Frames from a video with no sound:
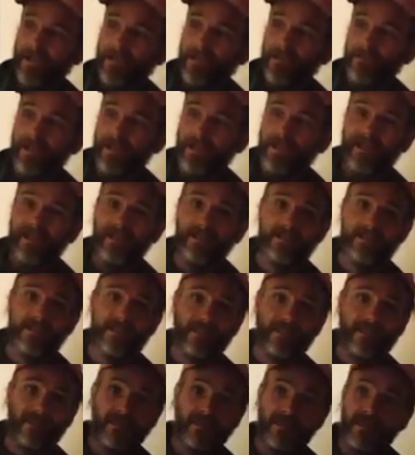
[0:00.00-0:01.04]
because
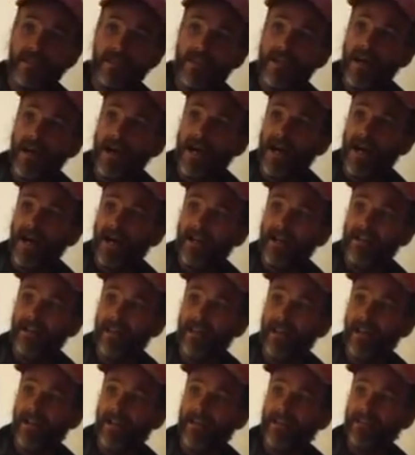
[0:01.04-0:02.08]
I
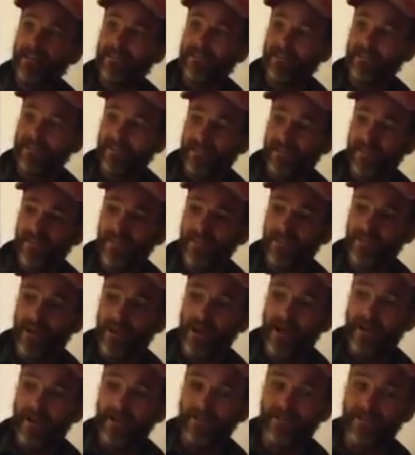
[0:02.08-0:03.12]
like
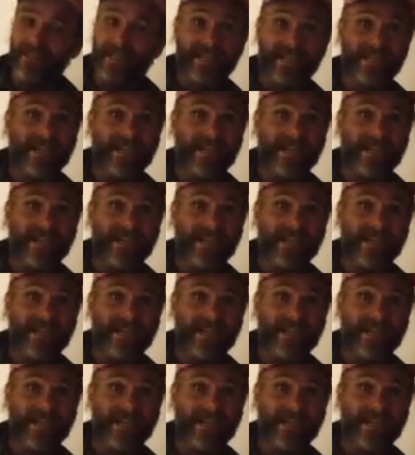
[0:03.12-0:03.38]
to take a